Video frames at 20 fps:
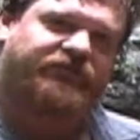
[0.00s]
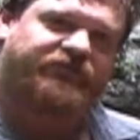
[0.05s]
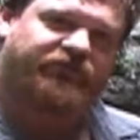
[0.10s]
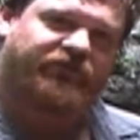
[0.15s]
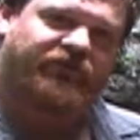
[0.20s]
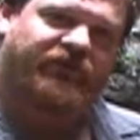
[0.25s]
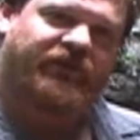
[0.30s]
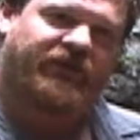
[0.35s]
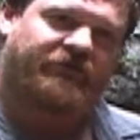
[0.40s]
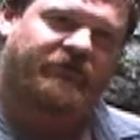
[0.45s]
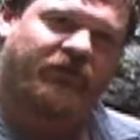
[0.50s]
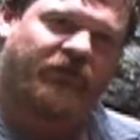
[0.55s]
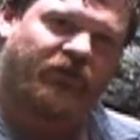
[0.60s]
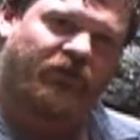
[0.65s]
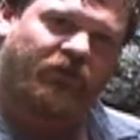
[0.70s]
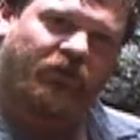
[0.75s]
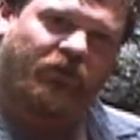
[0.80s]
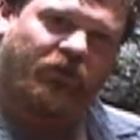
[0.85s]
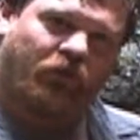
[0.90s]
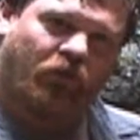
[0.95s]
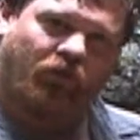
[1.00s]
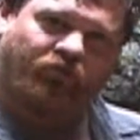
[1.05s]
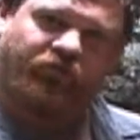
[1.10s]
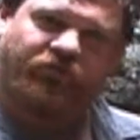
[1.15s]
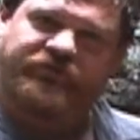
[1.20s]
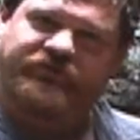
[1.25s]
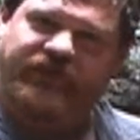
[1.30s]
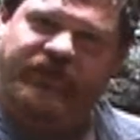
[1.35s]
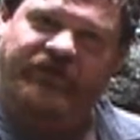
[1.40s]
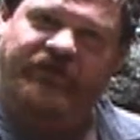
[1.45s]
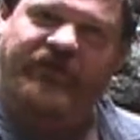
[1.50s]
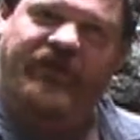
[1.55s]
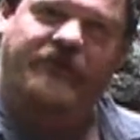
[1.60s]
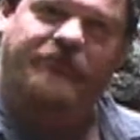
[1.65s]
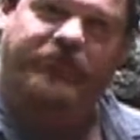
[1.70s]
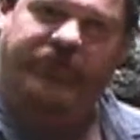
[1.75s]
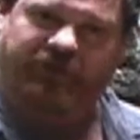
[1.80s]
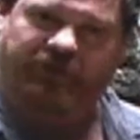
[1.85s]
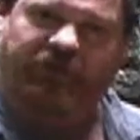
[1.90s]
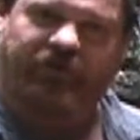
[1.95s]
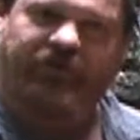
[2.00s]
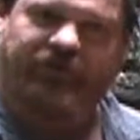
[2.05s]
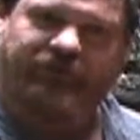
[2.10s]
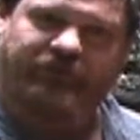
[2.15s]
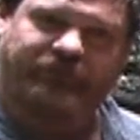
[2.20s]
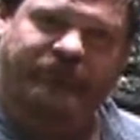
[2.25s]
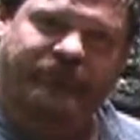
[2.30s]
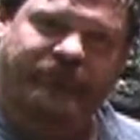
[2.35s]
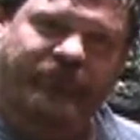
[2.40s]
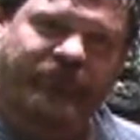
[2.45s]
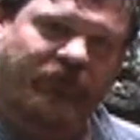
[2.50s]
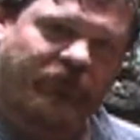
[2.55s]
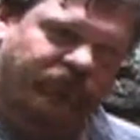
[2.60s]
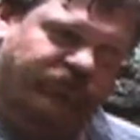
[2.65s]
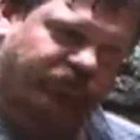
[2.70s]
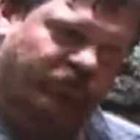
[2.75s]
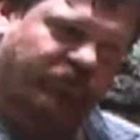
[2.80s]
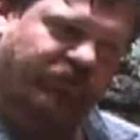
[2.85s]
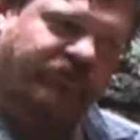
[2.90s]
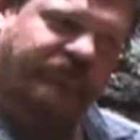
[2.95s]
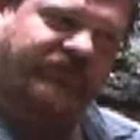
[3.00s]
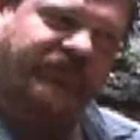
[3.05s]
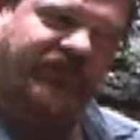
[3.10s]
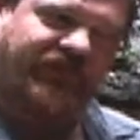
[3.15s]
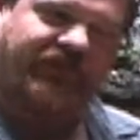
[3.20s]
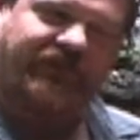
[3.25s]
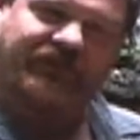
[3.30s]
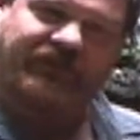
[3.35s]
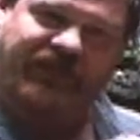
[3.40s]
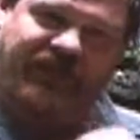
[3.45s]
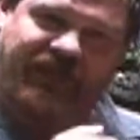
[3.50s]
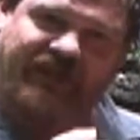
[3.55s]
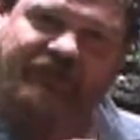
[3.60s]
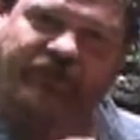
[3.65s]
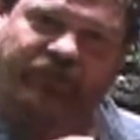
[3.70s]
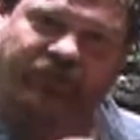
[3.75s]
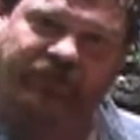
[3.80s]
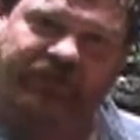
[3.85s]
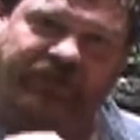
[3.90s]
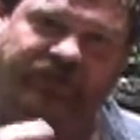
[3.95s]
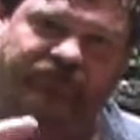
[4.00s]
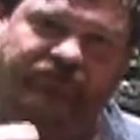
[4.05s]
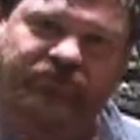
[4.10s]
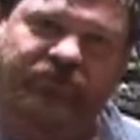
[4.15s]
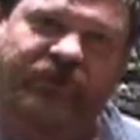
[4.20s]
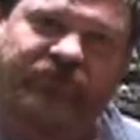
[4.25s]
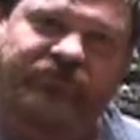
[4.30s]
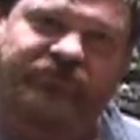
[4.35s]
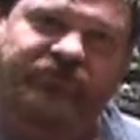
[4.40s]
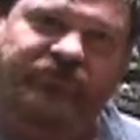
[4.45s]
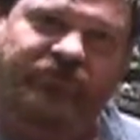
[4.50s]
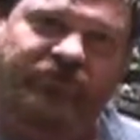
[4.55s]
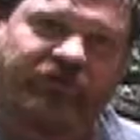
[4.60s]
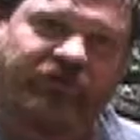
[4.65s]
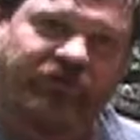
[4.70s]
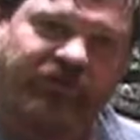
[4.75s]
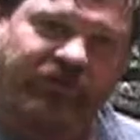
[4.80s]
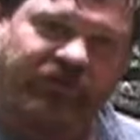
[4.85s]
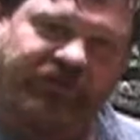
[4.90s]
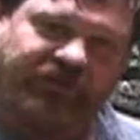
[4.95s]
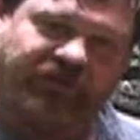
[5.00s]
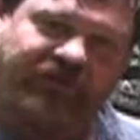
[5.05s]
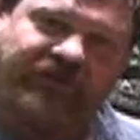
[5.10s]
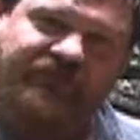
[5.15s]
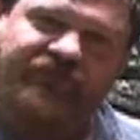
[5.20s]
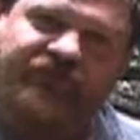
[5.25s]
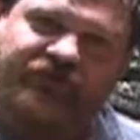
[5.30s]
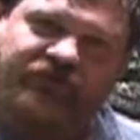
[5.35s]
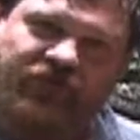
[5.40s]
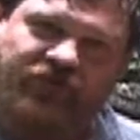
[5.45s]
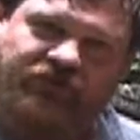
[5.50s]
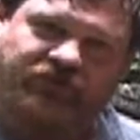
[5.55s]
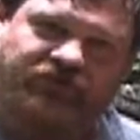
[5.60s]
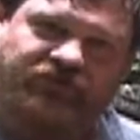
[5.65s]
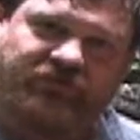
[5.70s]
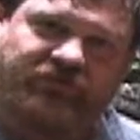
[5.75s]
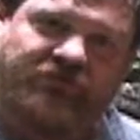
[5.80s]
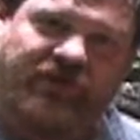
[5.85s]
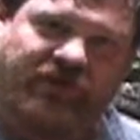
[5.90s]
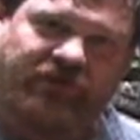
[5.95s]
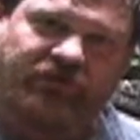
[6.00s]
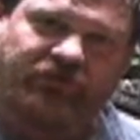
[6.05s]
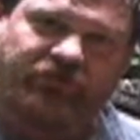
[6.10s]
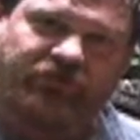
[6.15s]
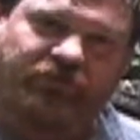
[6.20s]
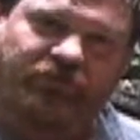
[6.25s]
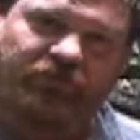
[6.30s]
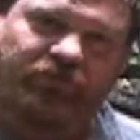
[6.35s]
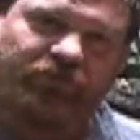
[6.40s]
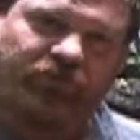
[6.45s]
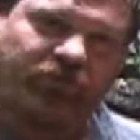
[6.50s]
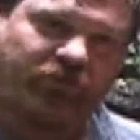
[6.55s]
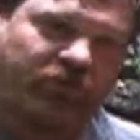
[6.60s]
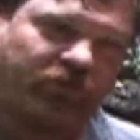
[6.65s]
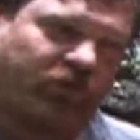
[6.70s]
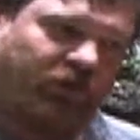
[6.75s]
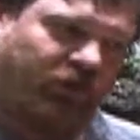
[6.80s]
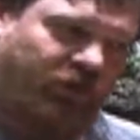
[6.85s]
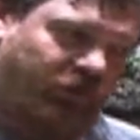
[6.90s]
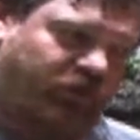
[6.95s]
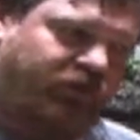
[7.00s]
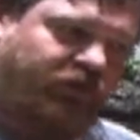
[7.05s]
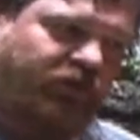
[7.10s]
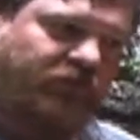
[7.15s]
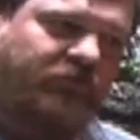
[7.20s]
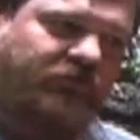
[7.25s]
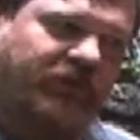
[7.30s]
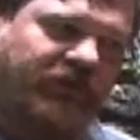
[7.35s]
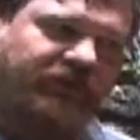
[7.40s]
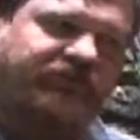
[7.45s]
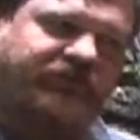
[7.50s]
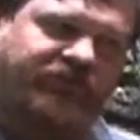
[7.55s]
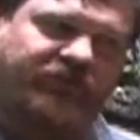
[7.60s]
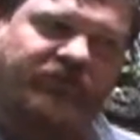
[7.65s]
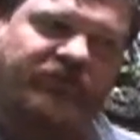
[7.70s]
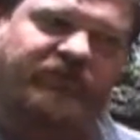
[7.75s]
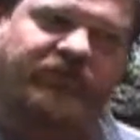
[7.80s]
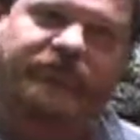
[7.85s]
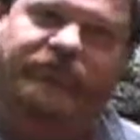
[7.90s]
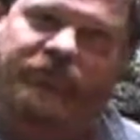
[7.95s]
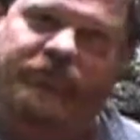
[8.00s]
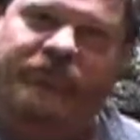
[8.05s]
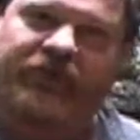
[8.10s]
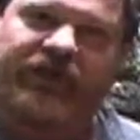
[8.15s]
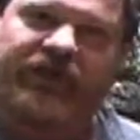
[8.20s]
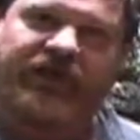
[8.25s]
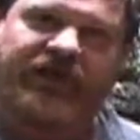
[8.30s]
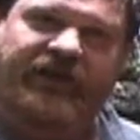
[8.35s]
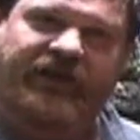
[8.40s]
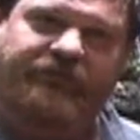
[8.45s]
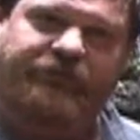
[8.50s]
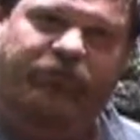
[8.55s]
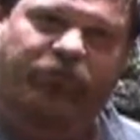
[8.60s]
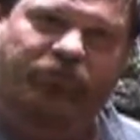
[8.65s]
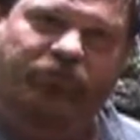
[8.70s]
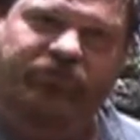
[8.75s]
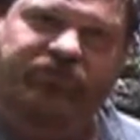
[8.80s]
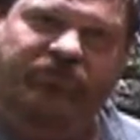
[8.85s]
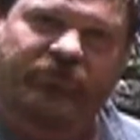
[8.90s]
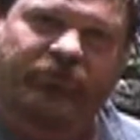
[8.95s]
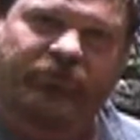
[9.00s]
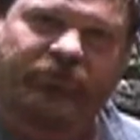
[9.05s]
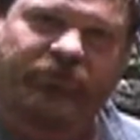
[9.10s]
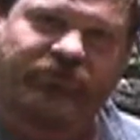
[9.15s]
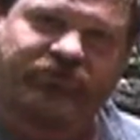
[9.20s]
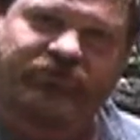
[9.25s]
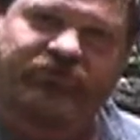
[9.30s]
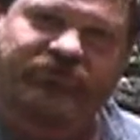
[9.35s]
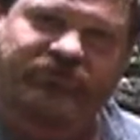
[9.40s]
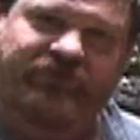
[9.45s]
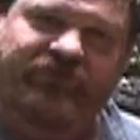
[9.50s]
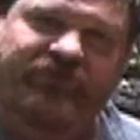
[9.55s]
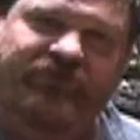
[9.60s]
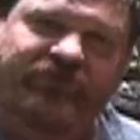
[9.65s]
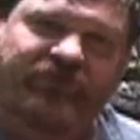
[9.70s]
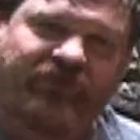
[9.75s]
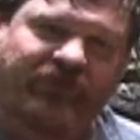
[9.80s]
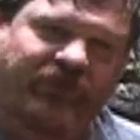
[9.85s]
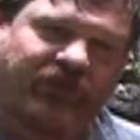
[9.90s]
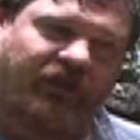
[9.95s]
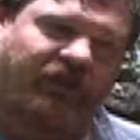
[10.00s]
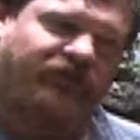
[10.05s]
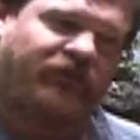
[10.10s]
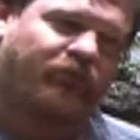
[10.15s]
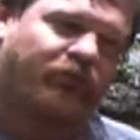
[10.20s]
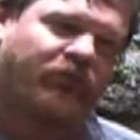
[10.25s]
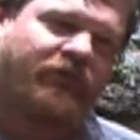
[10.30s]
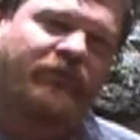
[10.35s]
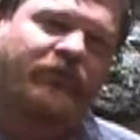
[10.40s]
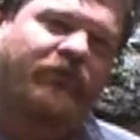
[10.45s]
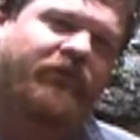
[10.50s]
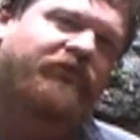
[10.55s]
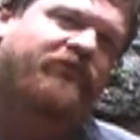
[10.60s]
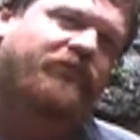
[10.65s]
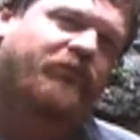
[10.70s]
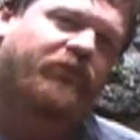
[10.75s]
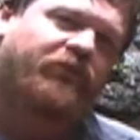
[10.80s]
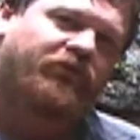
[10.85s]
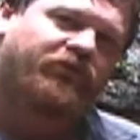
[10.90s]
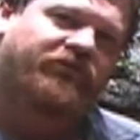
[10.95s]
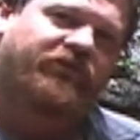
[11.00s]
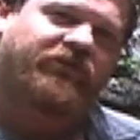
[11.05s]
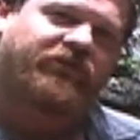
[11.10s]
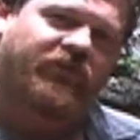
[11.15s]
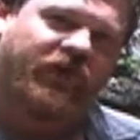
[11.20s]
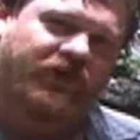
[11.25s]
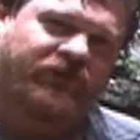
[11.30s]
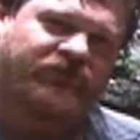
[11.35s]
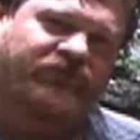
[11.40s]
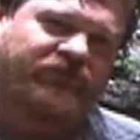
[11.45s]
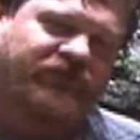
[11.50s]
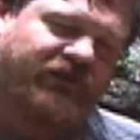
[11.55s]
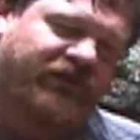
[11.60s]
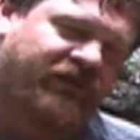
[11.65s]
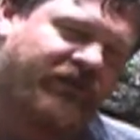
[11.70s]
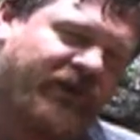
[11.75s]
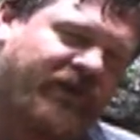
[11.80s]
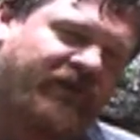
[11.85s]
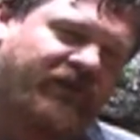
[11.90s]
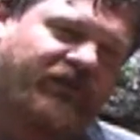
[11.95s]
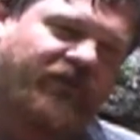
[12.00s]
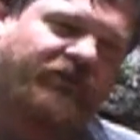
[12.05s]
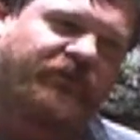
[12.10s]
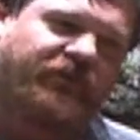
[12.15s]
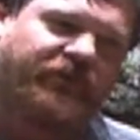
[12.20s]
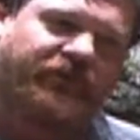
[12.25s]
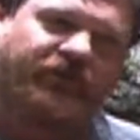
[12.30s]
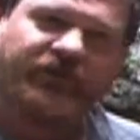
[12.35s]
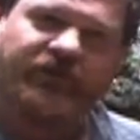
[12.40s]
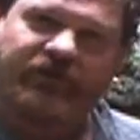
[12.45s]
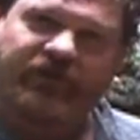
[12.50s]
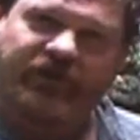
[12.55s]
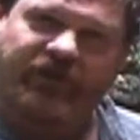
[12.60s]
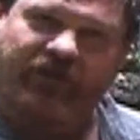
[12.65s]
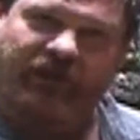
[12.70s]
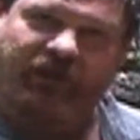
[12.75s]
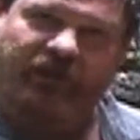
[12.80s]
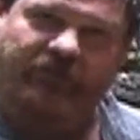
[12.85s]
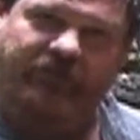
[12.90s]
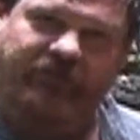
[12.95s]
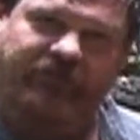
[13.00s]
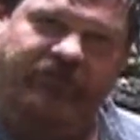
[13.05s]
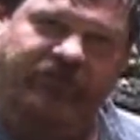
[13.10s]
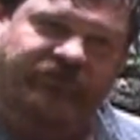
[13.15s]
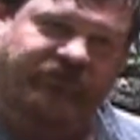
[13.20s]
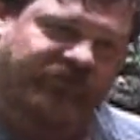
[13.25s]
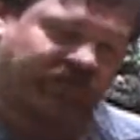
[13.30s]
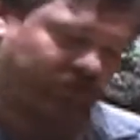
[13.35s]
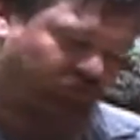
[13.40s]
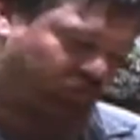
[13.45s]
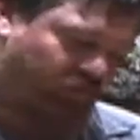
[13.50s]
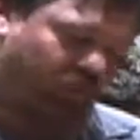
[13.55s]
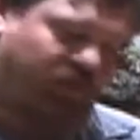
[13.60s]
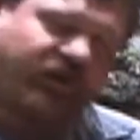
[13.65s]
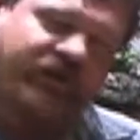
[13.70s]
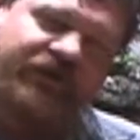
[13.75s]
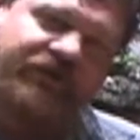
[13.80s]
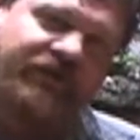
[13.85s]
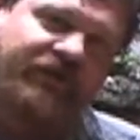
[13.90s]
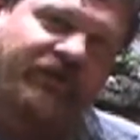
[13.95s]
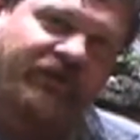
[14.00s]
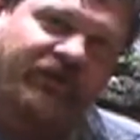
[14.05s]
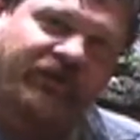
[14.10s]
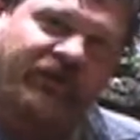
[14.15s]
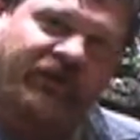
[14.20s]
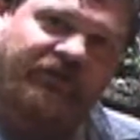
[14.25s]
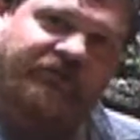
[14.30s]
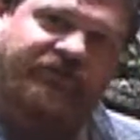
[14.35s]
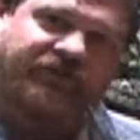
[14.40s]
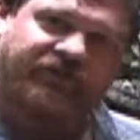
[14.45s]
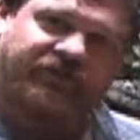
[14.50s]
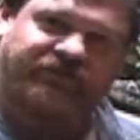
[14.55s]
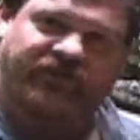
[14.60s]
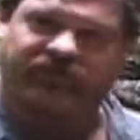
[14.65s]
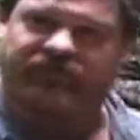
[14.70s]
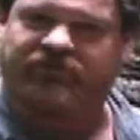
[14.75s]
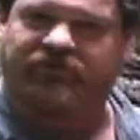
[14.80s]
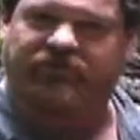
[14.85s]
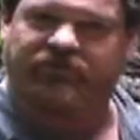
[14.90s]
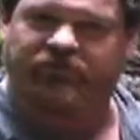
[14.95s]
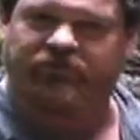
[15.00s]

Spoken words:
stream over a 10-day period. So that label, that tracer, the heavy nitrogen molecule, accumulates in the different biotic pools that we're interested in. And the reason we're using nitrogen and not another element is that, one, it's an essential